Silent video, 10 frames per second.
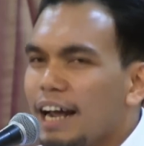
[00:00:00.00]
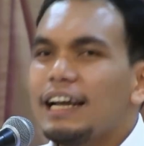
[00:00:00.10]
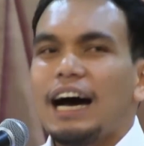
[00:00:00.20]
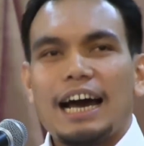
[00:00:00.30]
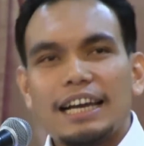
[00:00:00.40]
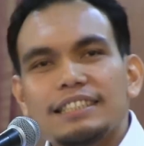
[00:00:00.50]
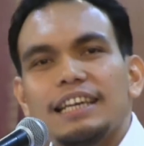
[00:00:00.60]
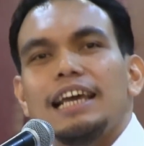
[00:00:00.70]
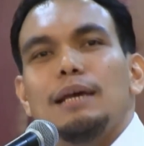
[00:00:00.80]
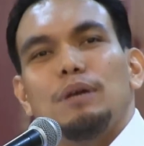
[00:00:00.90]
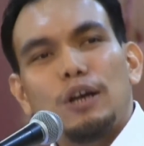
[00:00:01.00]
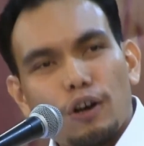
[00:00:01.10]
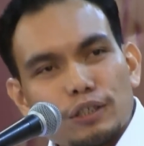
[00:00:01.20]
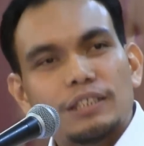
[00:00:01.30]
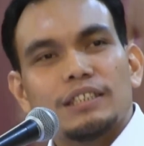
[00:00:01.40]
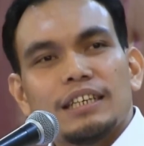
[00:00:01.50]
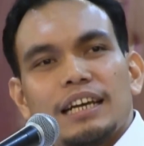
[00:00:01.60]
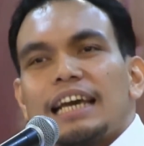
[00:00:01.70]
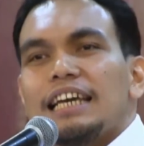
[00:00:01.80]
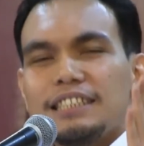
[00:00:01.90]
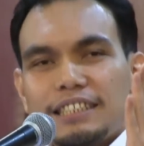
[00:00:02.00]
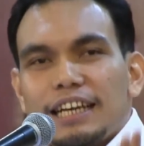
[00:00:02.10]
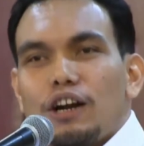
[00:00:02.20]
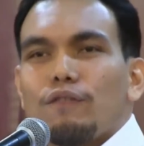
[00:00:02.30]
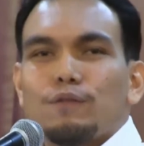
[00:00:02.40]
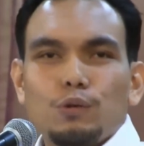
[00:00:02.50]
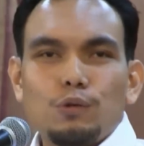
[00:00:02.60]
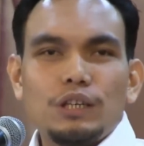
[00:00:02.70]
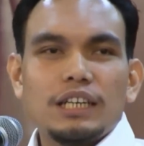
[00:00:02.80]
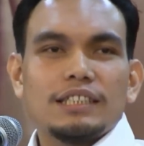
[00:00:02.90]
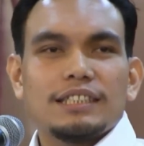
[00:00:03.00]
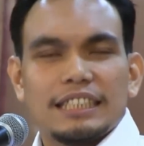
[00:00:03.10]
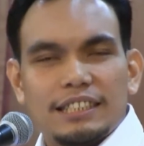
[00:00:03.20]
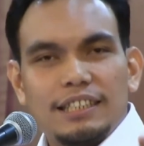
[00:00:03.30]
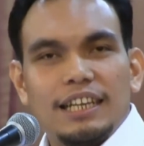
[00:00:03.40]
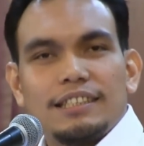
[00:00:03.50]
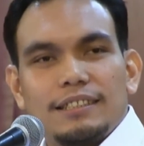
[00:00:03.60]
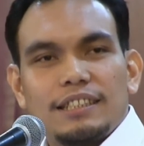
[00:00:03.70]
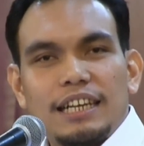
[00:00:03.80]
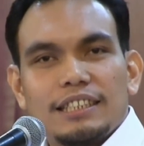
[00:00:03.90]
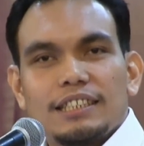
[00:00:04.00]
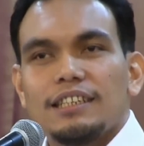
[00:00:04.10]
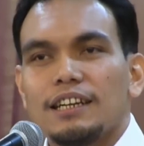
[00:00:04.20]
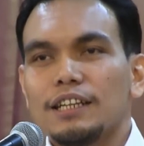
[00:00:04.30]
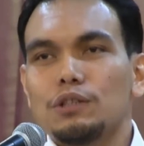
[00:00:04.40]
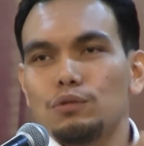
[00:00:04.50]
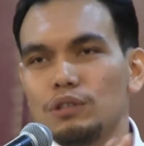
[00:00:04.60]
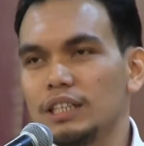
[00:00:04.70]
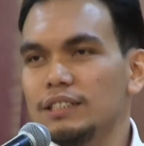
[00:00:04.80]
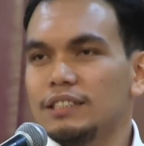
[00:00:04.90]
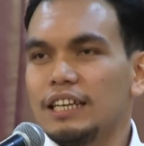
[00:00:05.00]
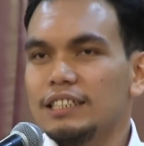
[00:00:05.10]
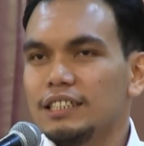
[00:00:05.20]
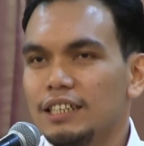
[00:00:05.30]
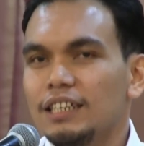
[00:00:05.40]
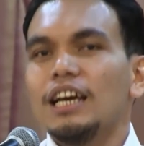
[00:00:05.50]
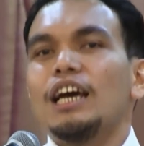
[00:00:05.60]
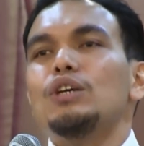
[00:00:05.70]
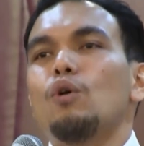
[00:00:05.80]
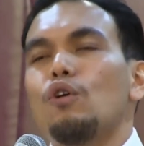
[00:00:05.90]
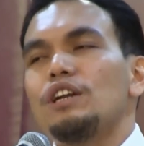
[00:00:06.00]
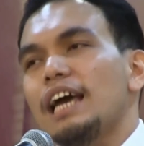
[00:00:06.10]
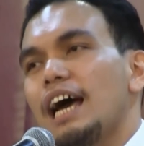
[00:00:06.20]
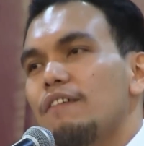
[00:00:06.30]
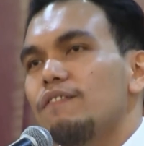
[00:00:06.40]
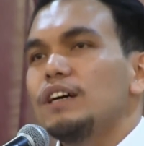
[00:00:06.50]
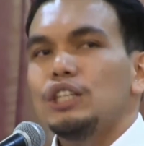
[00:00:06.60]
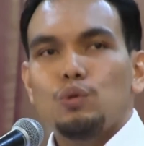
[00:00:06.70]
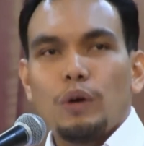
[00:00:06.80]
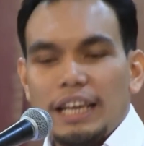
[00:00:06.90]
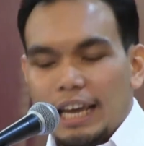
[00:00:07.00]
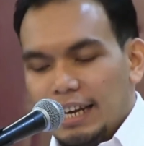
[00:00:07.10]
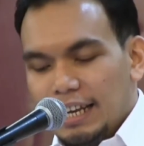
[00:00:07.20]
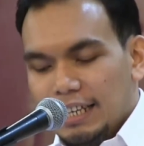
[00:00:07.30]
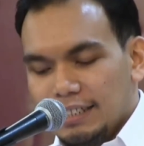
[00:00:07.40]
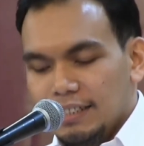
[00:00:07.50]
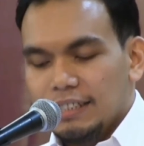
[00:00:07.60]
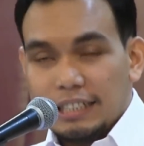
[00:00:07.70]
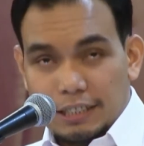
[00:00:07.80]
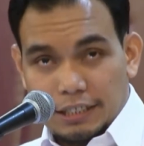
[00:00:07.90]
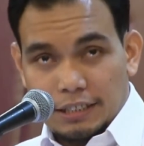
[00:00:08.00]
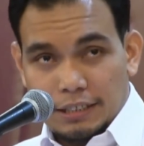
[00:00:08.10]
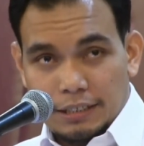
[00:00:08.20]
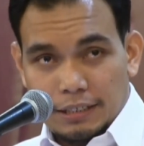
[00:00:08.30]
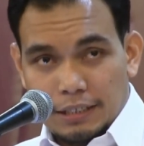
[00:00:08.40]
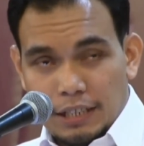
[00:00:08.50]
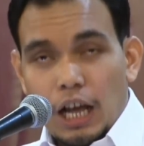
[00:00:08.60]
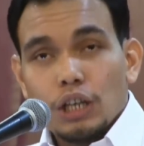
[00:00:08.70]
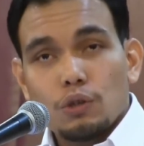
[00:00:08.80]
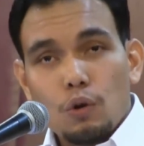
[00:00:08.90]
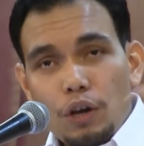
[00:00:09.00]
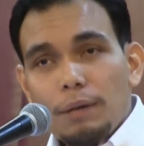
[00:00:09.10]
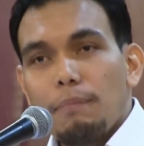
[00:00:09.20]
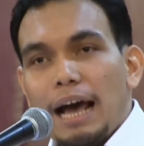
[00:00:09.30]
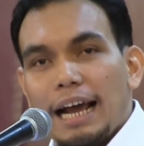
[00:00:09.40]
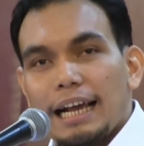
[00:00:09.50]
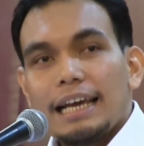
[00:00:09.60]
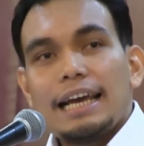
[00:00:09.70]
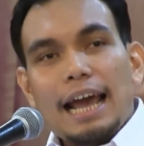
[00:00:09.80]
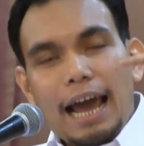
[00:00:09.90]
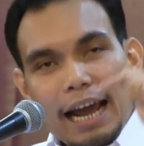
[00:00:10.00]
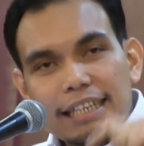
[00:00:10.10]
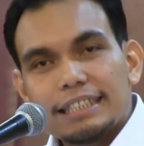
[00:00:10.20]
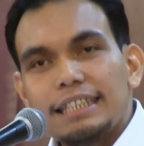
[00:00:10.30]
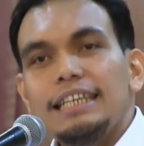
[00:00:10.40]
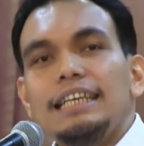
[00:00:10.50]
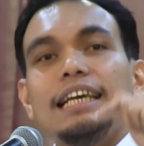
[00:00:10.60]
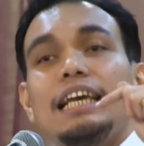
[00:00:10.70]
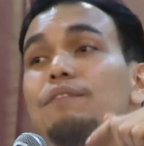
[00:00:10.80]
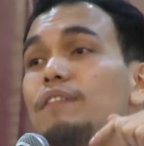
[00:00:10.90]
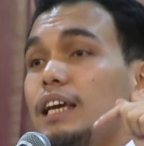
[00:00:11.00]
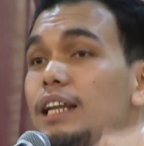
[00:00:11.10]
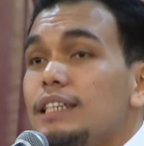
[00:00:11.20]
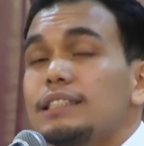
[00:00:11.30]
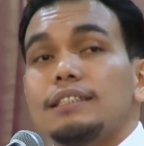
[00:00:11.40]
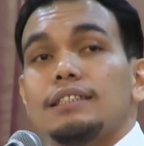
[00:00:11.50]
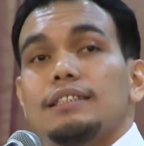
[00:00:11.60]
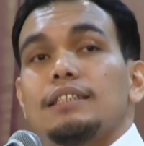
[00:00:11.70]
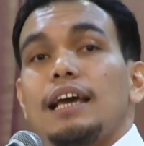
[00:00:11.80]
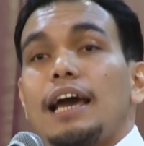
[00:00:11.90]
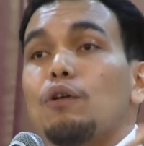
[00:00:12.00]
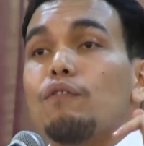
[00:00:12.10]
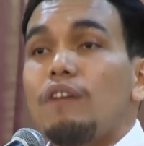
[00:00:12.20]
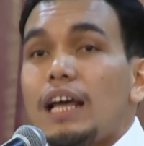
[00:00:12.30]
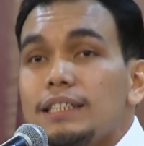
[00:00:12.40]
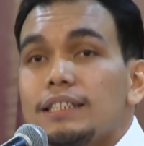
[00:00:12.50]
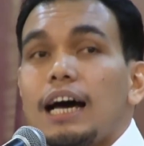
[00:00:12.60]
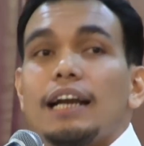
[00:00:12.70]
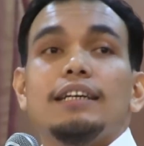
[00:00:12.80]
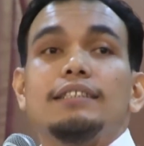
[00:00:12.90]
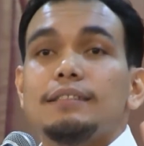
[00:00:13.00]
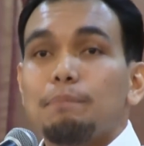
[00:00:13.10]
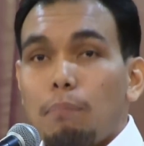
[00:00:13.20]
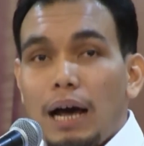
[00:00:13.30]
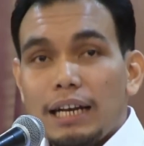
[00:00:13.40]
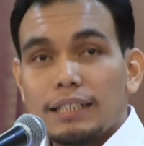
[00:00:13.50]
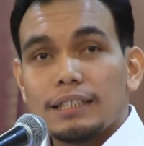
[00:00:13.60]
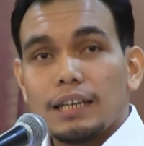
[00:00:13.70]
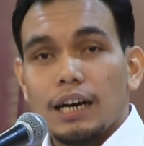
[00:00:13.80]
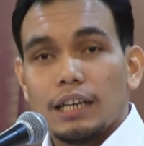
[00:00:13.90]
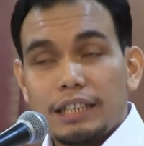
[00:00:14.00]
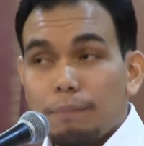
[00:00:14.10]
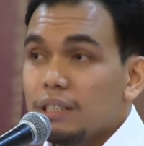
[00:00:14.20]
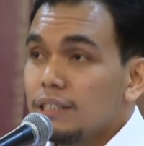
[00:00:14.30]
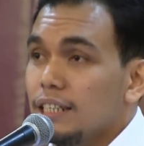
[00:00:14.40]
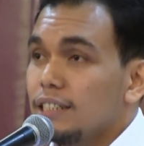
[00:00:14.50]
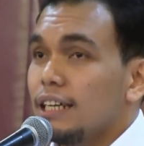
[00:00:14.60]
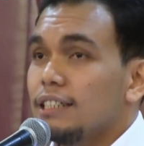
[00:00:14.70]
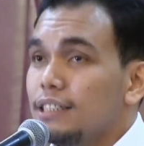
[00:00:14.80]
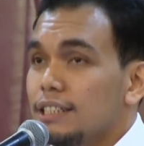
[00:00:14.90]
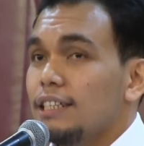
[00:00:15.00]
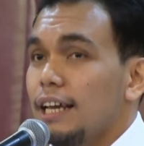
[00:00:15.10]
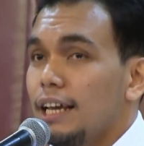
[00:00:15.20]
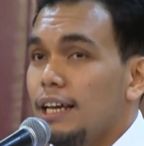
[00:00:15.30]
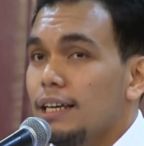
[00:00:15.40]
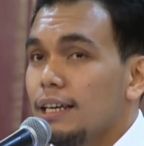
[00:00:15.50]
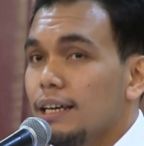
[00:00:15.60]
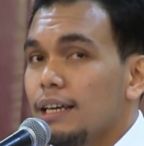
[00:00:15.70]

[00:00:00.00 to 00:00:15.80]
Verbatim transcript: kind of ISA because instead of two years, 60 days detention and then two years detention, you only have 28 days detention. So going back, actually, if it is an offense under part, uh, Chapter 6 and 6A,